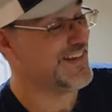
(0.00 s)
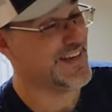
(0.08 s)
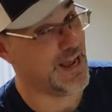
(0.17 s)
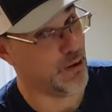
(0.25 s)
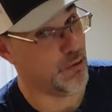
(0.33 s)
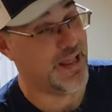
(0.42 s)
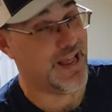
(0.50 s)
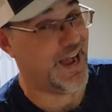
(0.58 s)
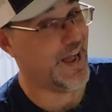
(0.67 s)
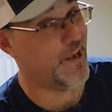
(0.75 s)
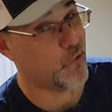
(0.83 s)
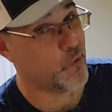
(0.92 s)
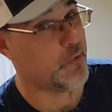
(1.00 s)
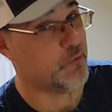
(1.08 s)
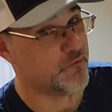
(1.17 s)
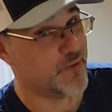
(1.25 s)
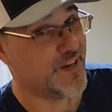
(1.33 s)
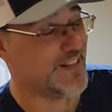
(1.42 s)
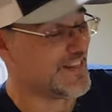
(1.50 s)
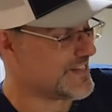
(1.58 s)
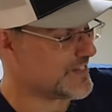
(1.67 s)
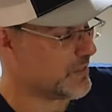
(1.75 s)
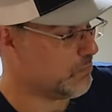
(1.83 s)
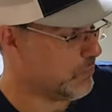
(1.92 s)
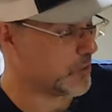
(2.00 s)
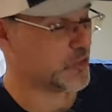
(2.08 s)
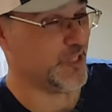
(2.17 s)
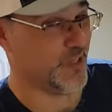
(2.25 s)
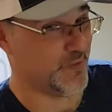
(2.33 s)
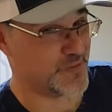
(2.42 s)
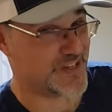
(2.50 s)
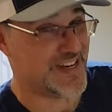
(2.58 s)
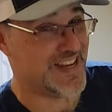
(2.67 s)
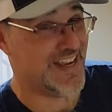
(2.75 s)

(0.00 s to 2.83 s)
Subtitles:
Now, I don't know about fitting these in bookshelves.